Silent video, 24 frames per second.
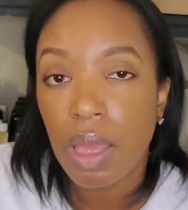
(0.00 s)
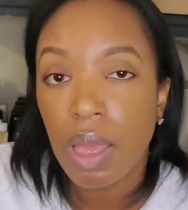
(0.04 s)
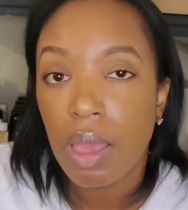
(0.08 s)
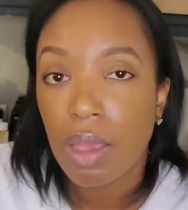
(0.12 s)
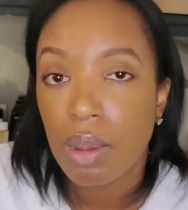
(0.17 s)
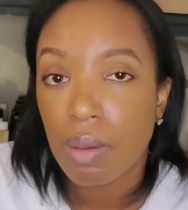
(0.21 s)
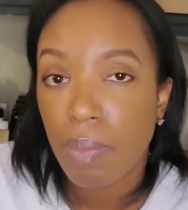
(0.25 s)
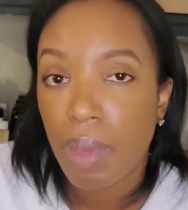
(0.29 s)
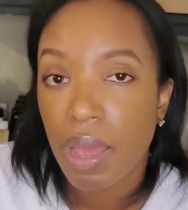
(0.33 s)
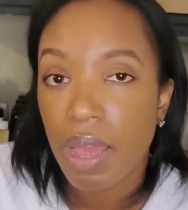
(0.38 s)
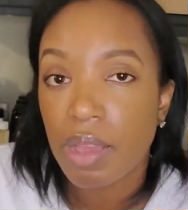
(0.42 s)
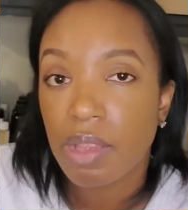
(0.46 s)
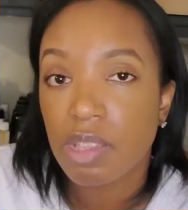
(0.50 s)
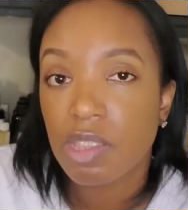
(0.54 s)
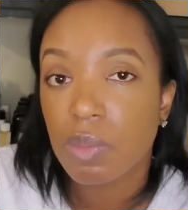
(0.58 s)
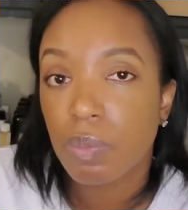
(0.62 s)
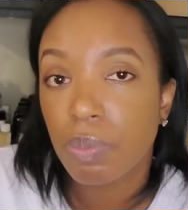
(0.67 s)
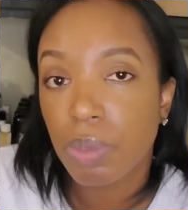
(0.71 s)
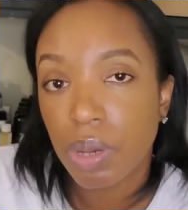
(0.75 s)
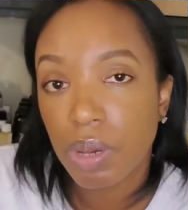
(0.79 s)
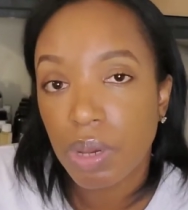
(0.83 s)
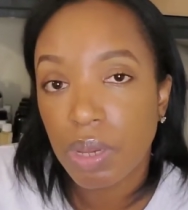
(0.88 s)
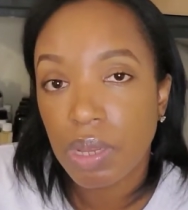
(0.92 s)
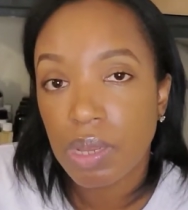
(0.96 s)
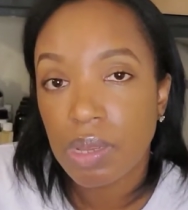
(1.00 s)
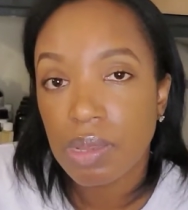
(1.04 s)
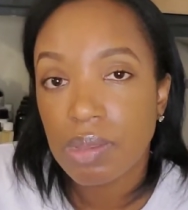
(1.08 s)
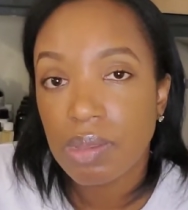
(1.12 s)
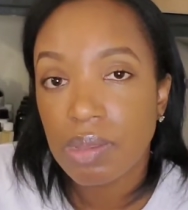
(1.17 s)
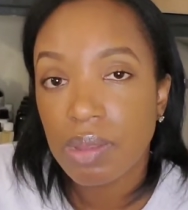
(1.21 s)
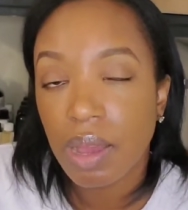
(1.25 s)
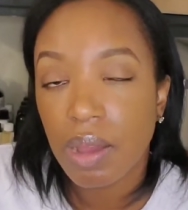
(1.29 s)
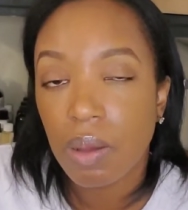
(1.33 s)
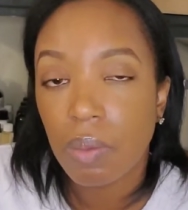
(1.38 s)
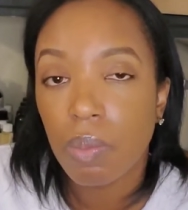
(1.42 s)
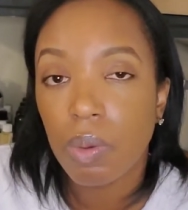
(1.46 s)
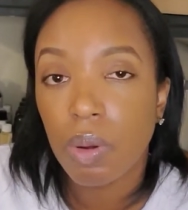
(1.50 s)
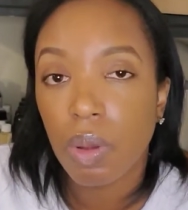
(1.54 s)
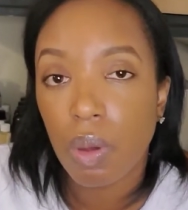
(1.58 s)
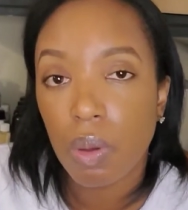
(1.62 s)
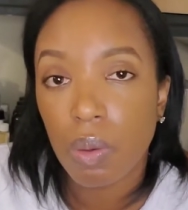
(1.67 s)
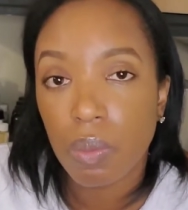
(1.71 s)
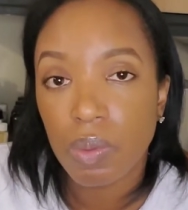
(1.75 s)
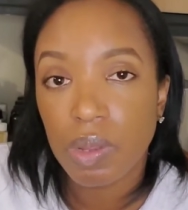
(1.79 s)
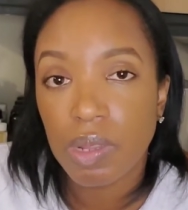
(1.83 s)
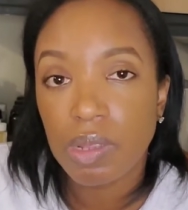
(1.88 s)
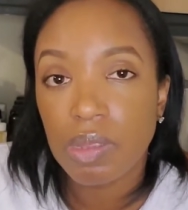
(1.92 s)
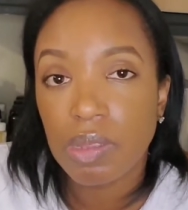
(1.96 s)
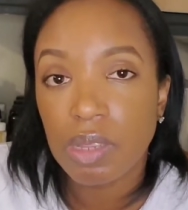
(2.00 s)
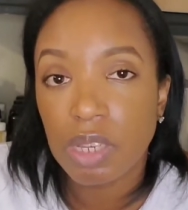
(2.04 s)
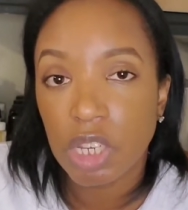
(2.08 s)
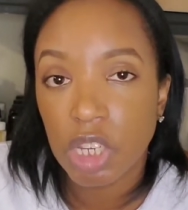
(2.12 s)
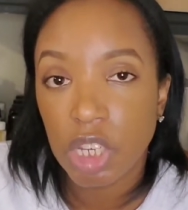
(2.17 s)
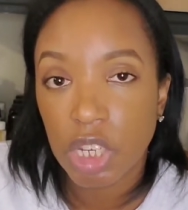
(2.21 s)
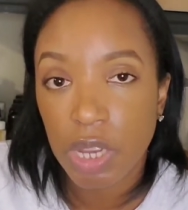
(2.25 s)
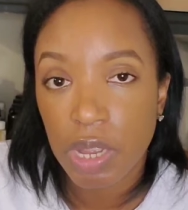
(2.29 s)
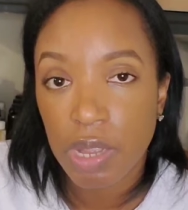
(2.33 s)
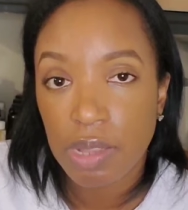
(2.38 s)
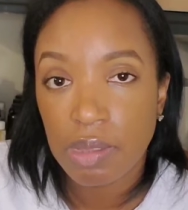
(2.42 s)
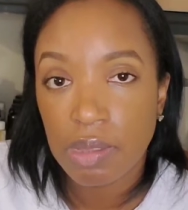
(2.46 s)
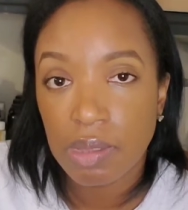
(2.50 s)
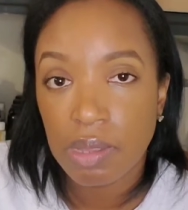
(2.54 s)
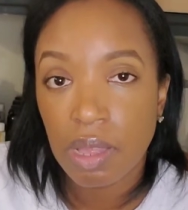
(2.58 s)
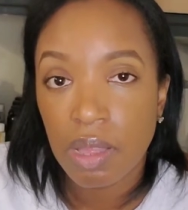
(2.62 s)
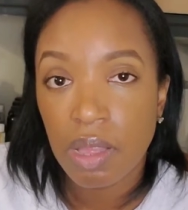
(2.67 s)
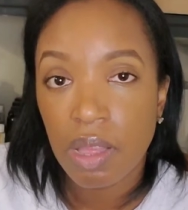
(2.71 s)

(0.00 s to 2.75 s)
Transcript: In my experience, I would always suggest